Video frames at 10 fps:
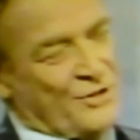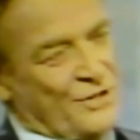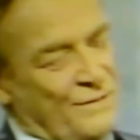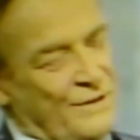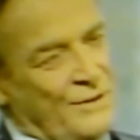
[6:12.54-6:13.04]
at
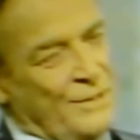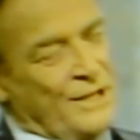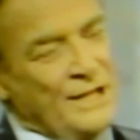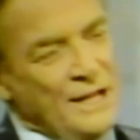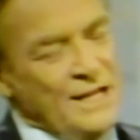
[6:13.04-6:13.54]
the very
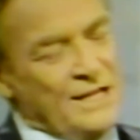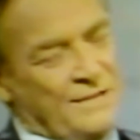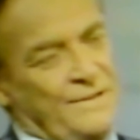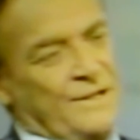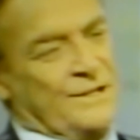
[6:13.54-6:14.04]
beginning
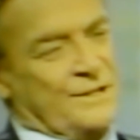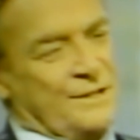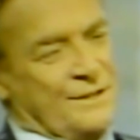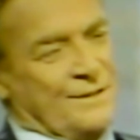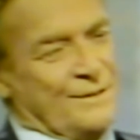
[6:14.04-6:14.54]
of this
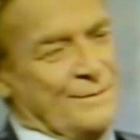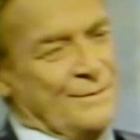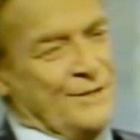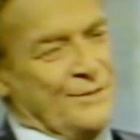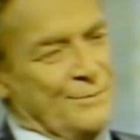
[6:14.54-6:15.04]

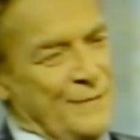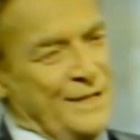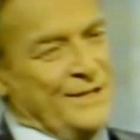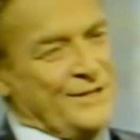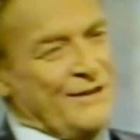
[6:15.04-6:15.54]
commission
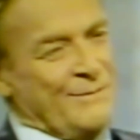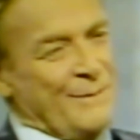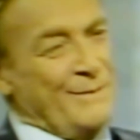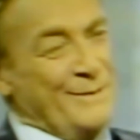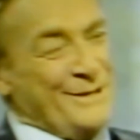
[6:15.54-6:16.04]
meetings, I
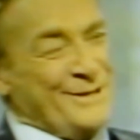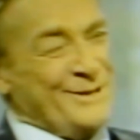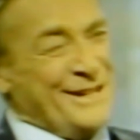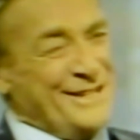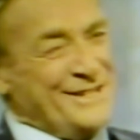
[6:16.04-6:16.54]
remember Mr.
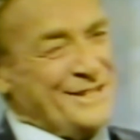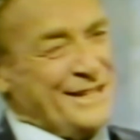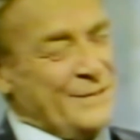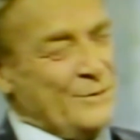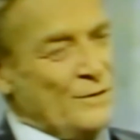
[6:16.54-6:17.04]
Rogers
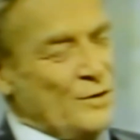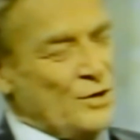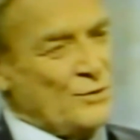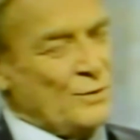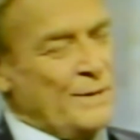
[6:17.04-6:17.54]
saying, well, of
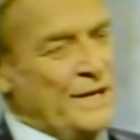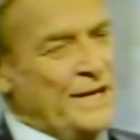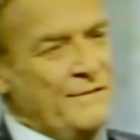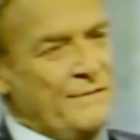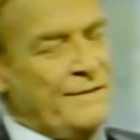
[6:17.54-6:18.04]
course, we may
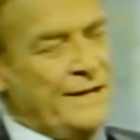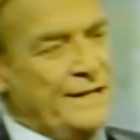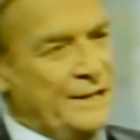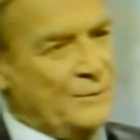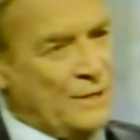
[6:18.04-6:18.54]
never
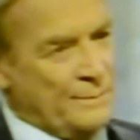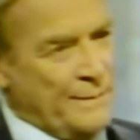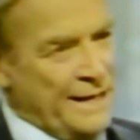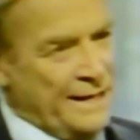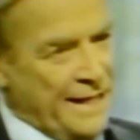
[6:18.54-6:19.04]
find out what
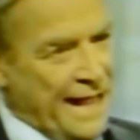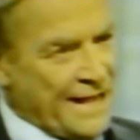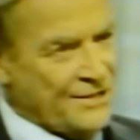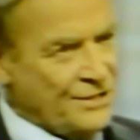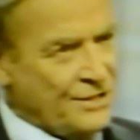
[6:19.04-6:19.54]
made the
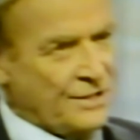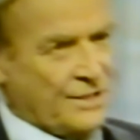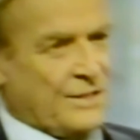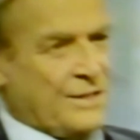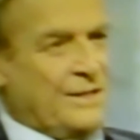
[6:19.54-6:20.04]
accident
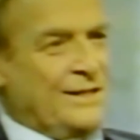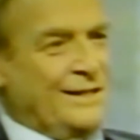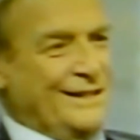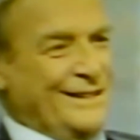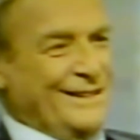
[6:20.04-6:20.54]
occur.
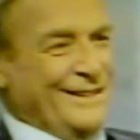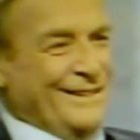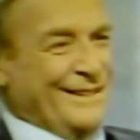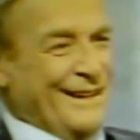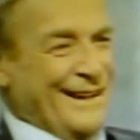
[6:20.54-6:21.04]

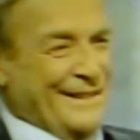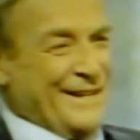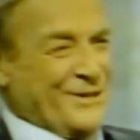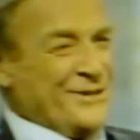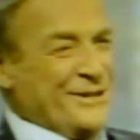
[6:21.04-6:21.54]
And
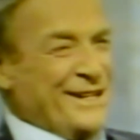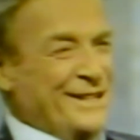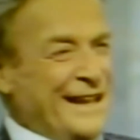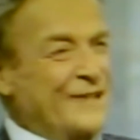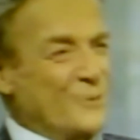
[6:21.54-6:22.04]
that turned
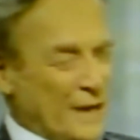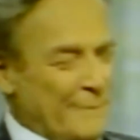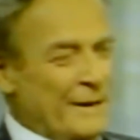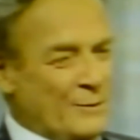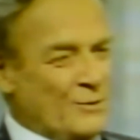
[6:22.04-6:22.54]
out, that's what
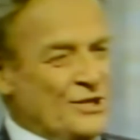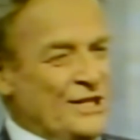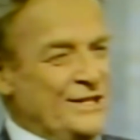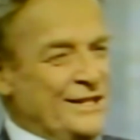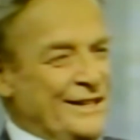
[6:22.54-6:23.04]
I meant was easy.